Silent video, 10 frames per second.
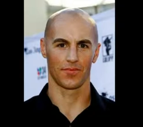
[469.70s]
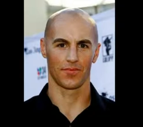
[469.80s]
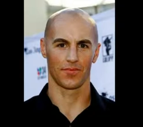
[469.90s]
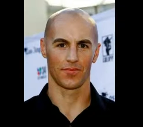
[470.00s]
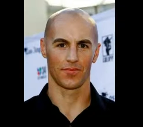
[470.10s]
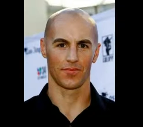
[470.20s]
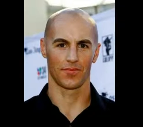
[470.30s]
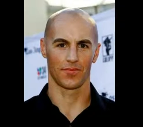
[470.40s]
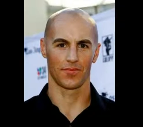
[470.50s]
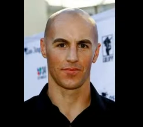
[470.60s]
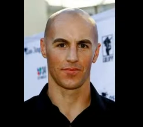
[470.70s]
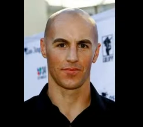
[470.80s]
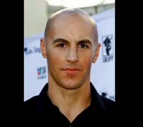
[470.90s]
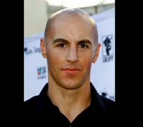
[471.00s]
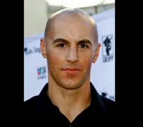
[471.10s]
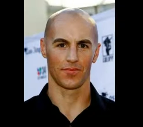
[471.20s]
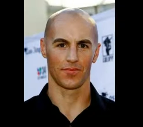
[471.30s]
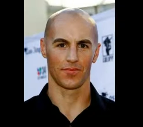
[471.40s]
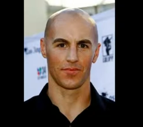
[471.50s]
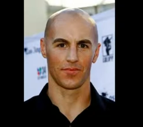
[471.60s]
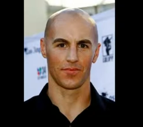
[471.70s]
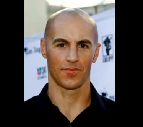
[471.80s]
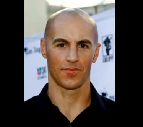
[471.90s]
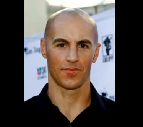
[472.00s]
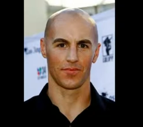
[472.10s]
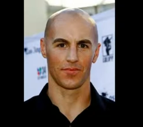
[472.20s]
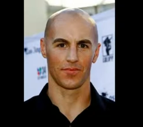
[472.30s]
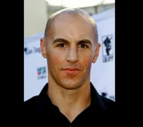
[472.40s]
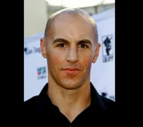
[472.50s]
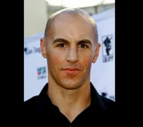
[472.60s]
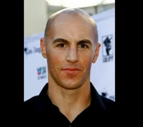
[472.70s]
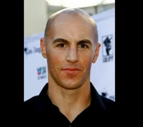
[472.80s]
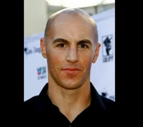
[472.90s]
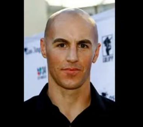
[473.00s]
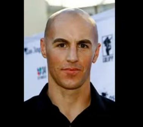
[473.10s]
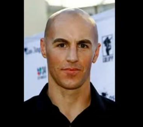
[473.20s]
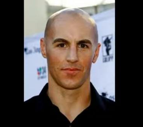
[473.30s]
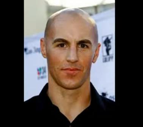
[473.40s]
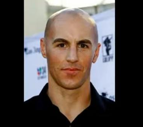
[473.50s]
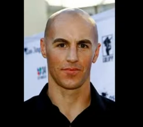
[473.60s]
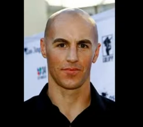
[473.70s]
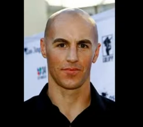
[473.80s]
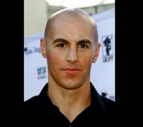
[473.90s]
The face doesn't move, so there is nothing to read.